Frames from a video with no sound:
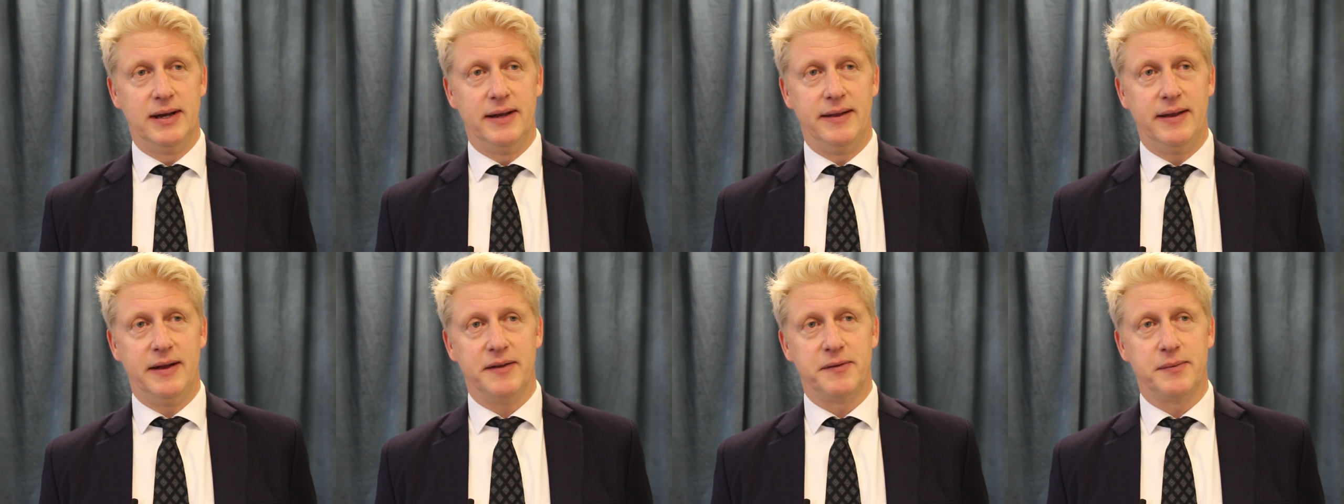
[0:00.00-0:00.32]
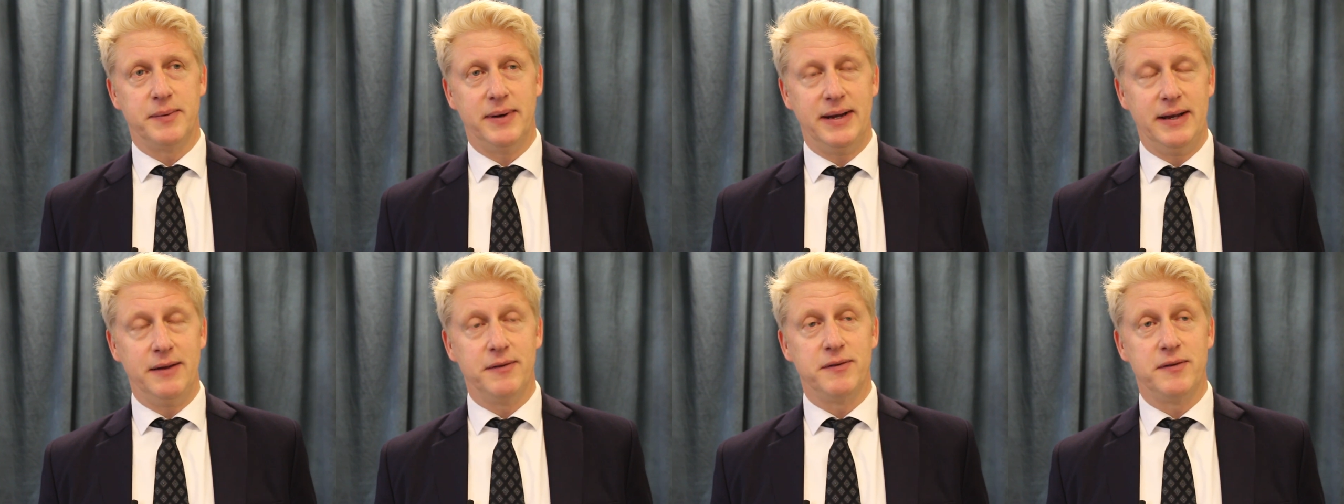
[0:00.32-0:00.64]
And
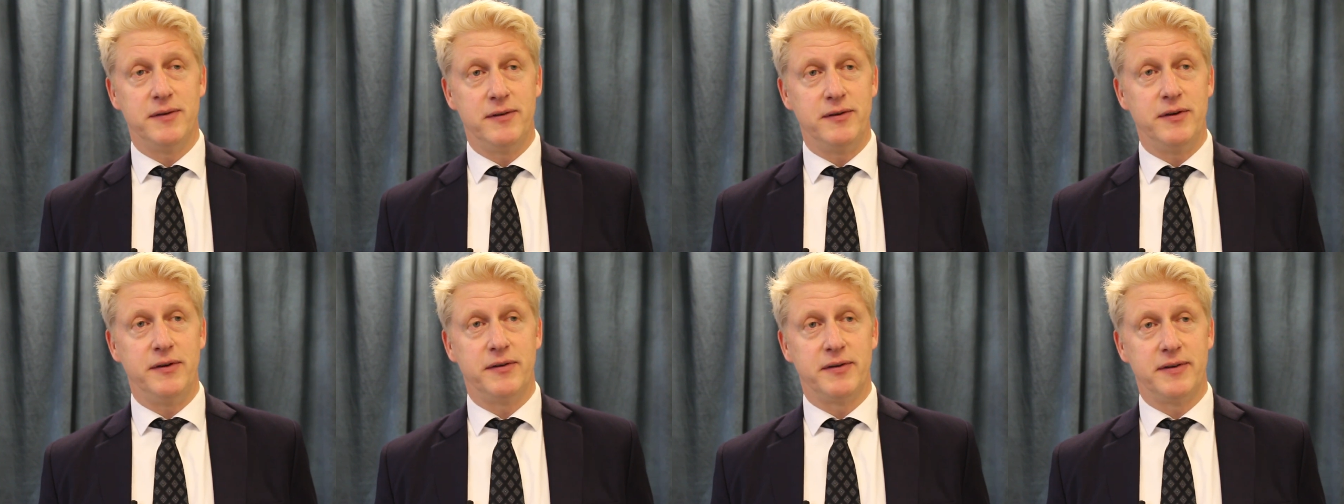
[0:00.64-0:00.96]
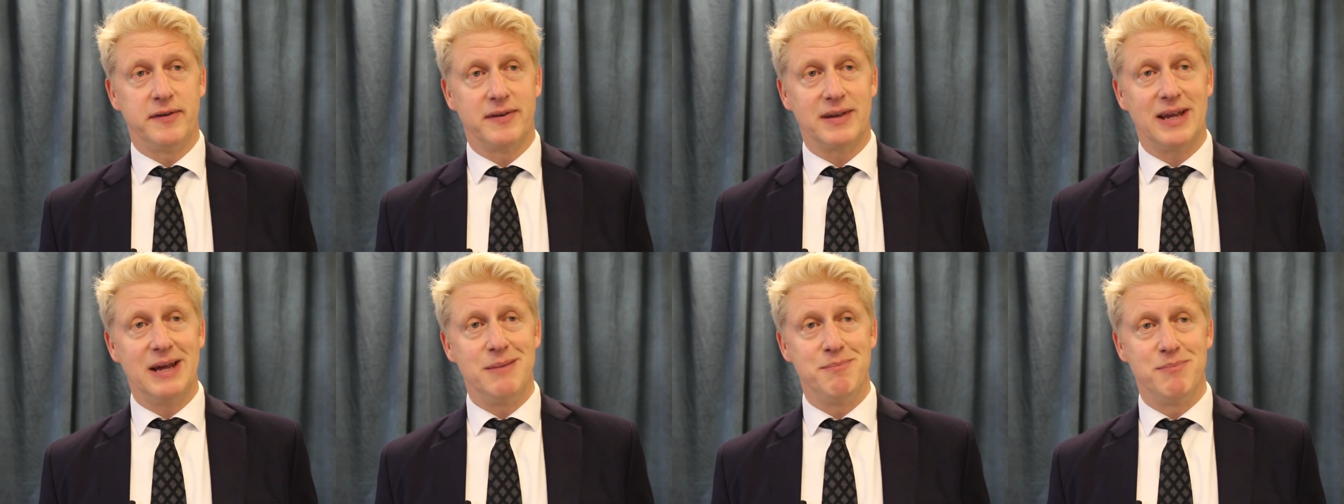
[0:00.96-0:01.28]
that's why
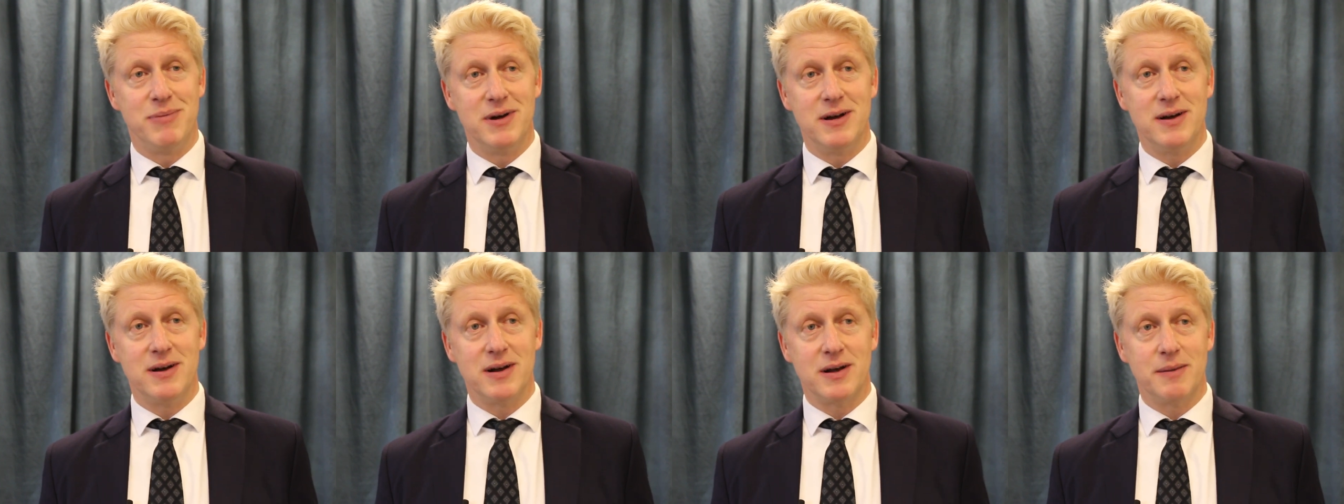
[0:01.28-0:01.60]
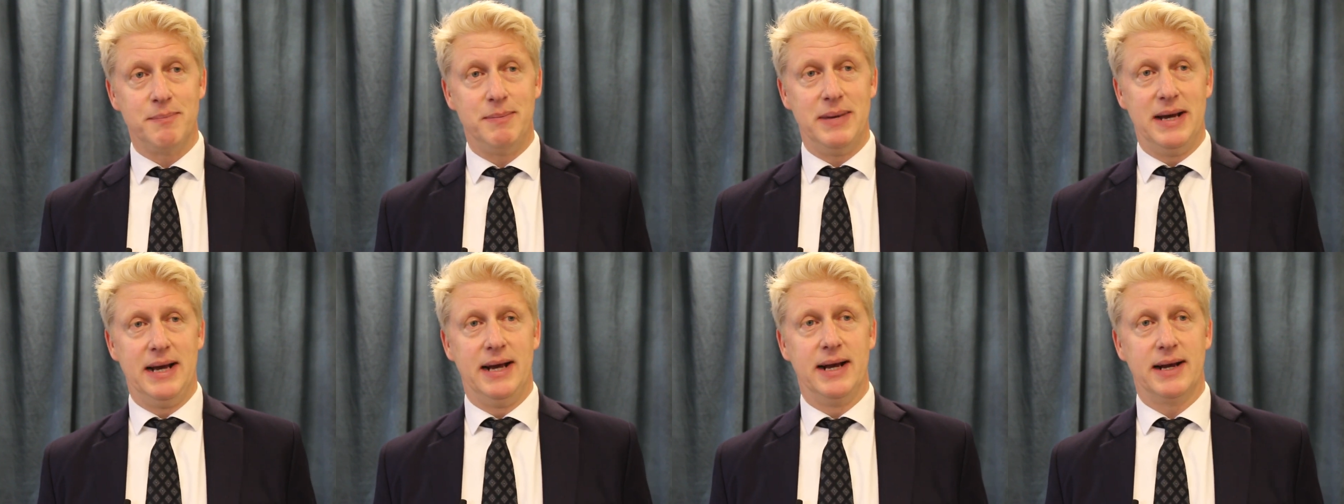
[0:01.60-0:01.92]
institutions like
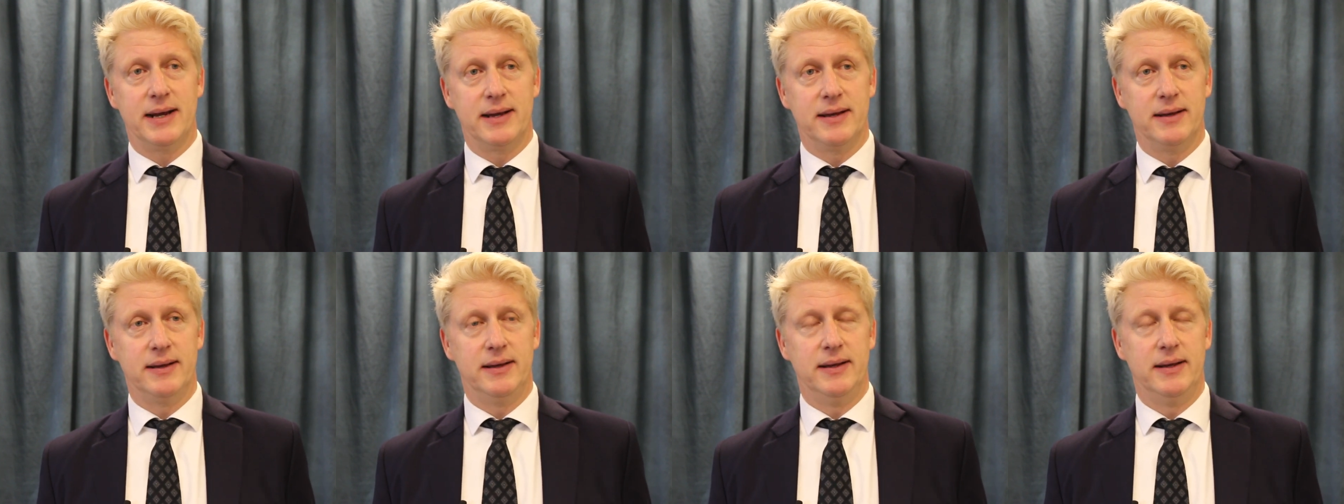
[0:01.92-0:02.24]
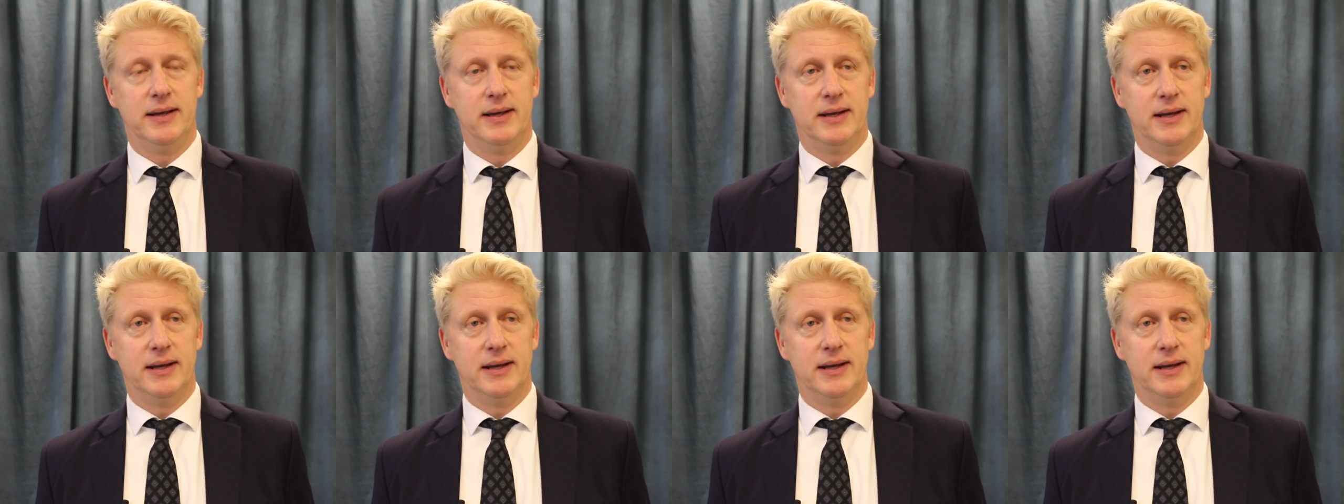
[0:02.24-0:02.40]
Birkbeck,